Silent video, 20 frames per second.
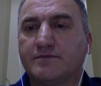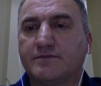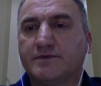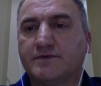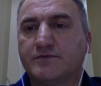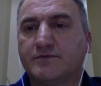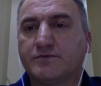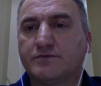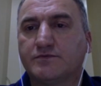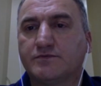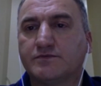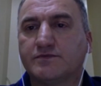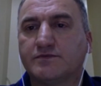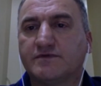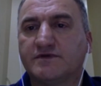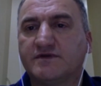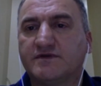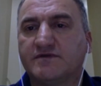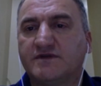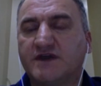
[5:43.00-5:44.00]
but
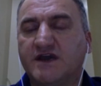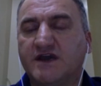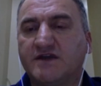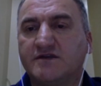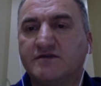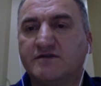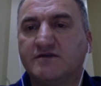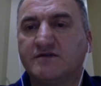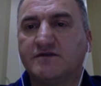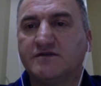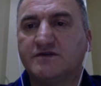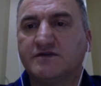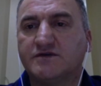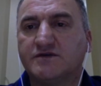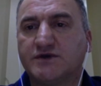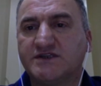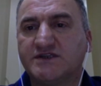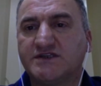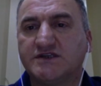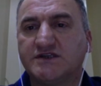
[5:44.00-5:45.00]
the
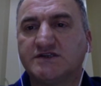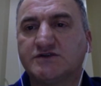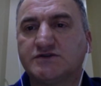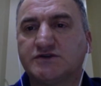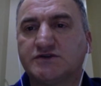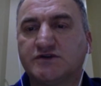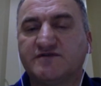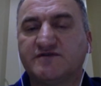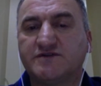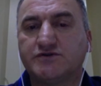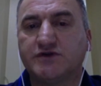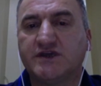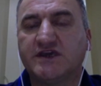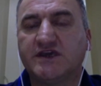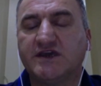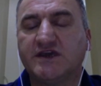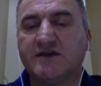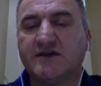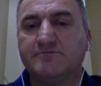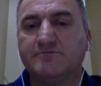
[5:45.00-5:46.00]
question is sort of
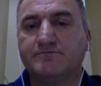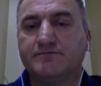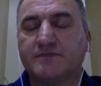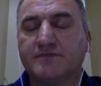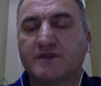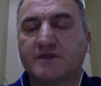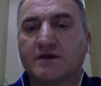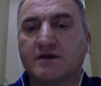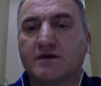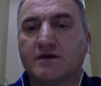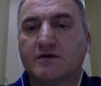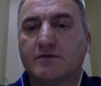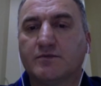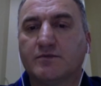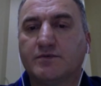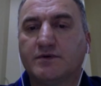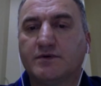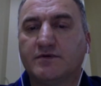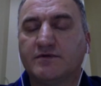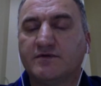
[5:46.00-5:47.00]
tricky.
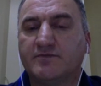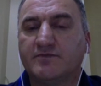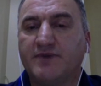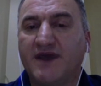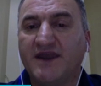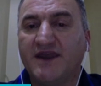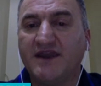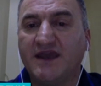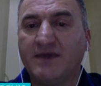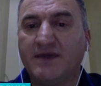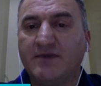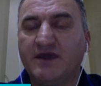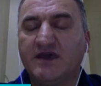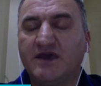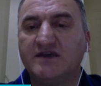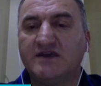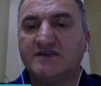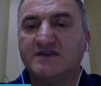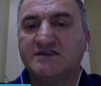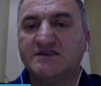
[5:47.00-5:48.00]
Well, the
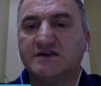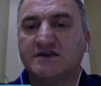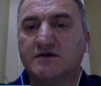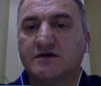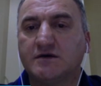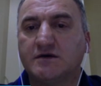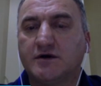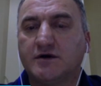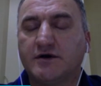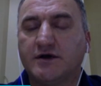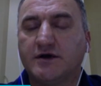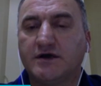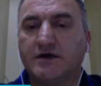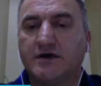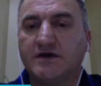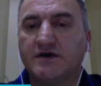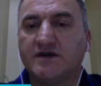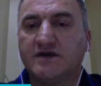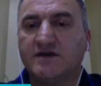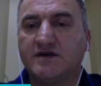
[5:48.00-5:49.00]
pandemic is
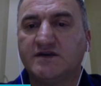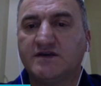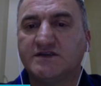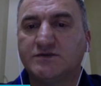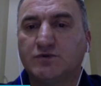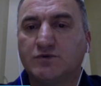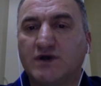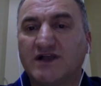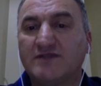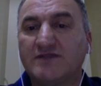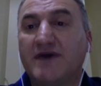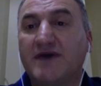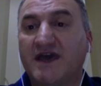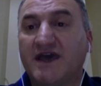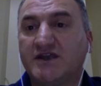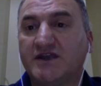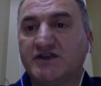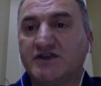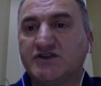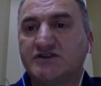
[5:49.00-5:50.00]
well
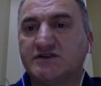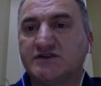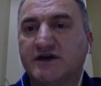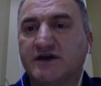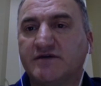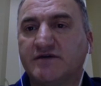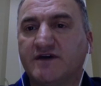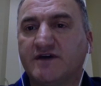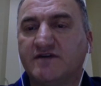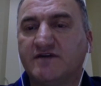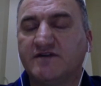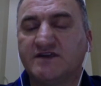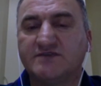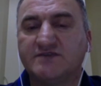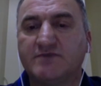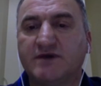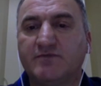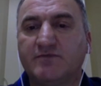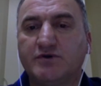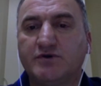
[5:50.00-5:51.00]
managed.
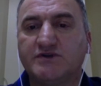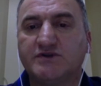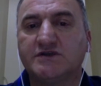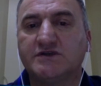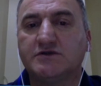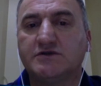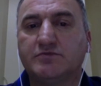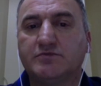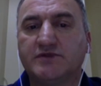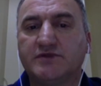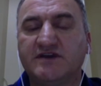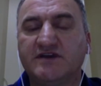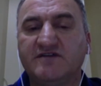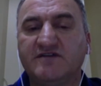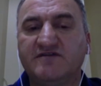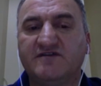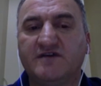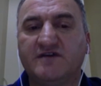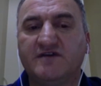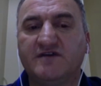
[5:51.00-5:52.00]
That's my personal
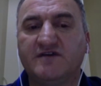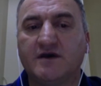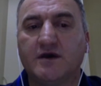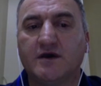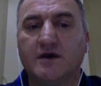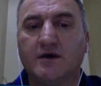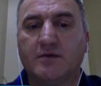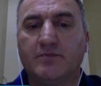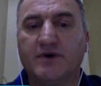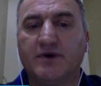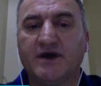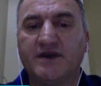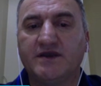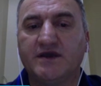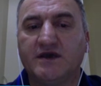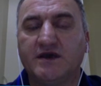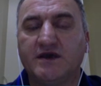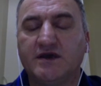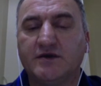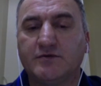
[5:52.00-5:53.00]
belief.
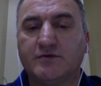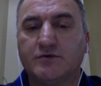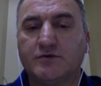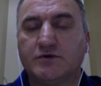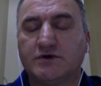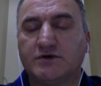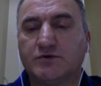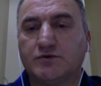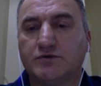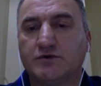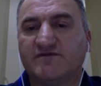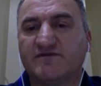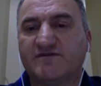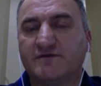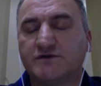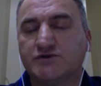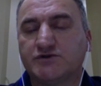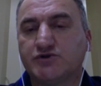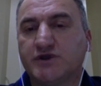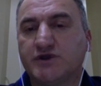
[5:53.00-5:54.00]
But
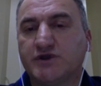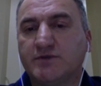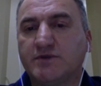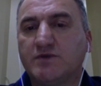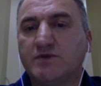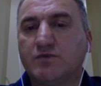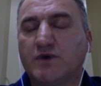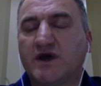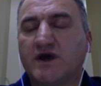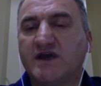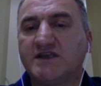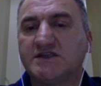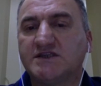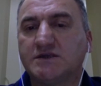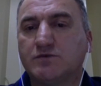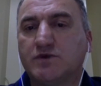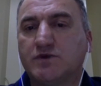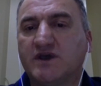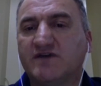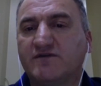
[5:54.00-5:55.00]
for
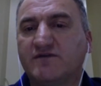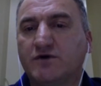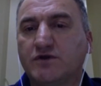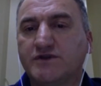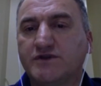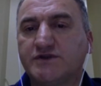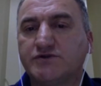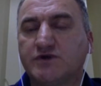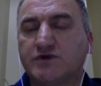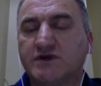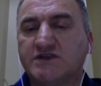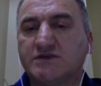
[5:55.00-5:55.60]
treatment-wise, we have all the